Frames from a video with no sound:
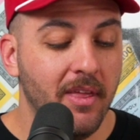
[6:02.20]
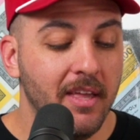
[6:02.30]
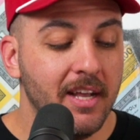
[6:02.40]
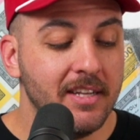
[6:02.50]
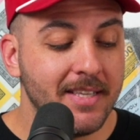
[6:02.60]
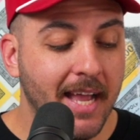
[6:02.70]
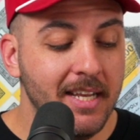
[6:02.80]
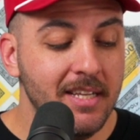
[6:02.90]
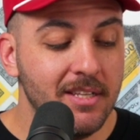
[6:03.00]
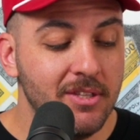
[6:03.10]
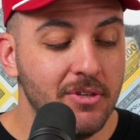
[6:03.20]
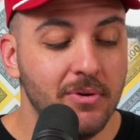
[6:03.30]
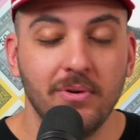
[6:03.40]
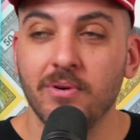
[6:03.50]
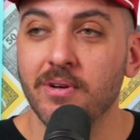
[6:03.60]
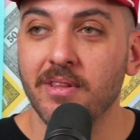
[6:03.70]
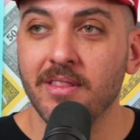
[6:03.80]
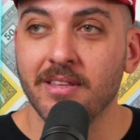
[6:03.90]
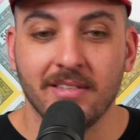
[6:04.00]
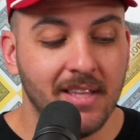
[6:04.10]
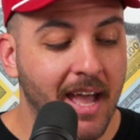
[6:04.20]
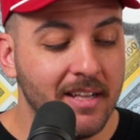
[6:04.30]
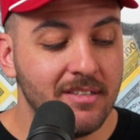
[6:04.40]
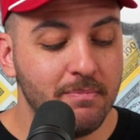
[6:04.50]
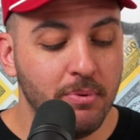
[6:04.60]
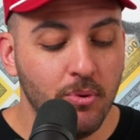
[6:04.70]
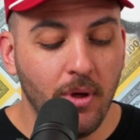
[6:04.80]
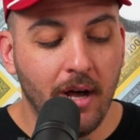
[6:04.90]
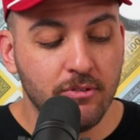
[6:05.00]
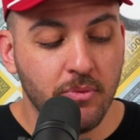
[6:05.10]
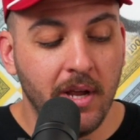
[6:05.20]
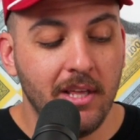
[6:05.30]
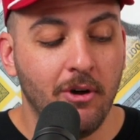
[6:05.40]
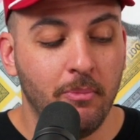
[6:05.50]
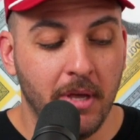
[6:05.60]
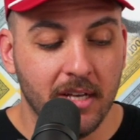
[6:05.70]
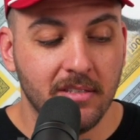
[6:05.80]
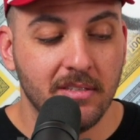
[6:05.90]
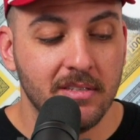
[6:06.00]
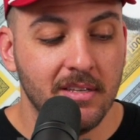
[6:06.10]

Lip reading: Because I need to do this next Pool House radio mix.